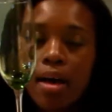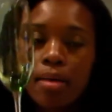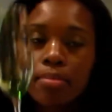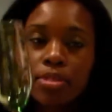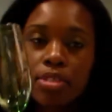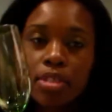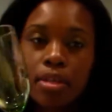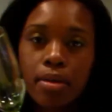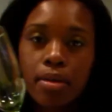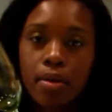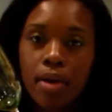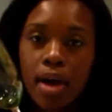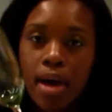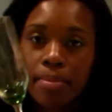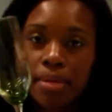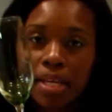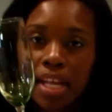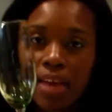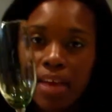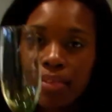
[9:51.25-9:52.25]
So I'm
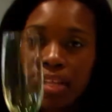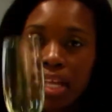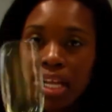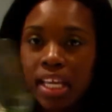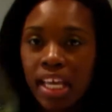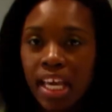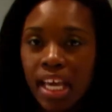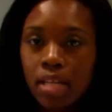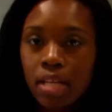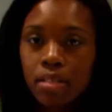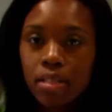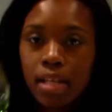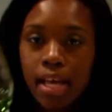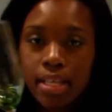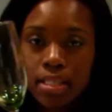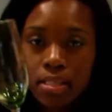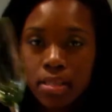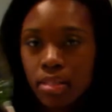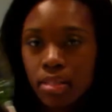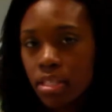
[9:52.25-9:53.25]
going to have a lot of
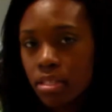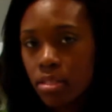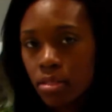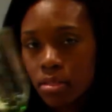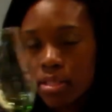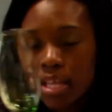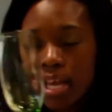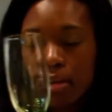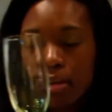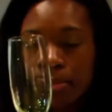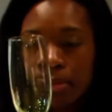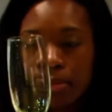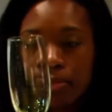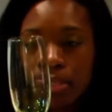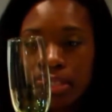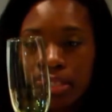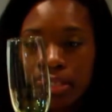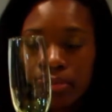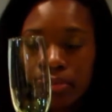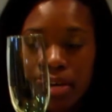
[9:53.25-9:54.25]
candlelight, so that'll be
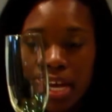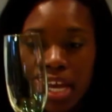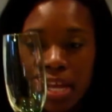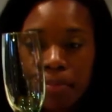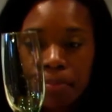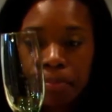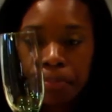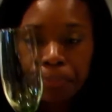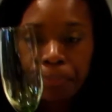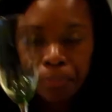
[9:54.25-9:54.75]
really great.